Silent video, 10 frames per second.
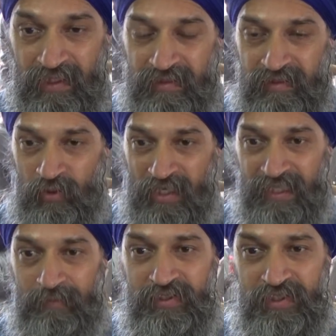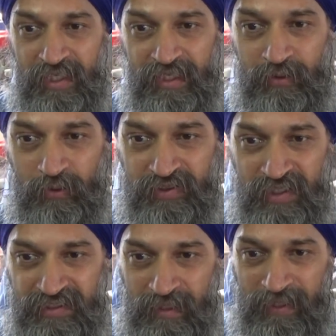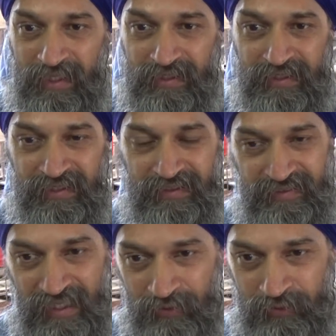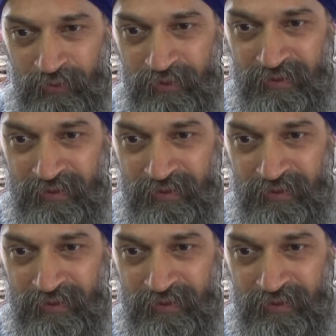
The correct name is Shri Guru Singh Sabha Southall.